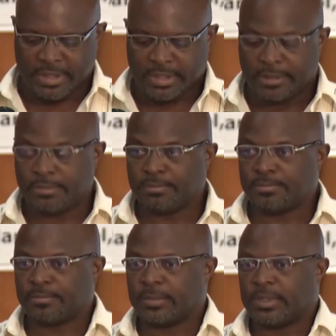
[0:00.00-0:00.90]

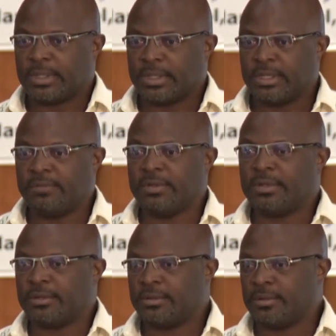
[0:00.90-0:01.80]
Good
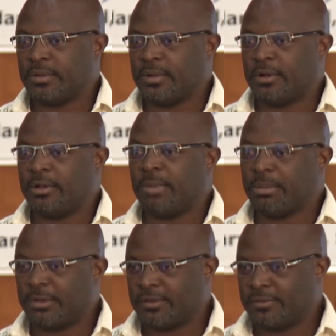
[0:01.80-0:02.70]
evening to all
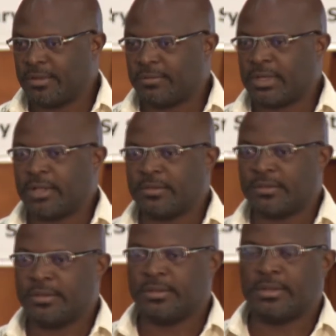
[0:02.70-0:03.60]
members of the
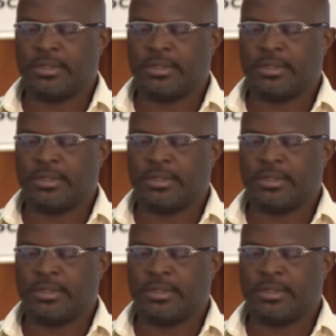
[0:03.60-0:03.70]
council.